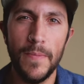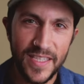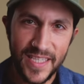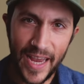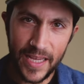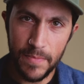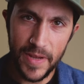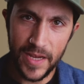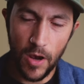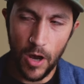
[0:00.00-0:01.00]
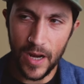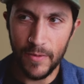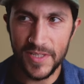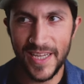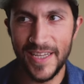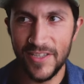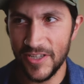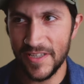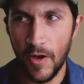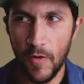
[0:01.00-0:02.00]
The second big con I would say is
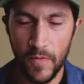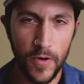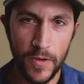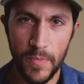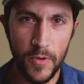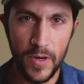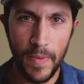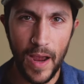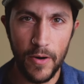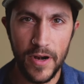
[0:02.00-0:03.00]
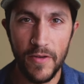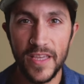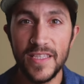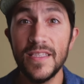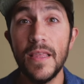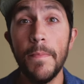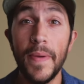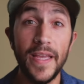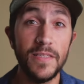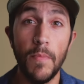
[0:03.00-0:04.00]
just the overall computing power. Now this is the
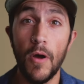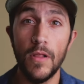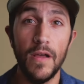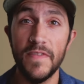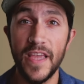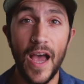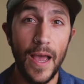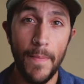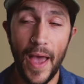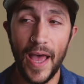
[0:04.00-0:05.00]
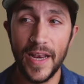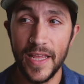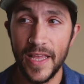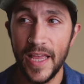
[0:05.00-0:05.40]
base model of the iPad.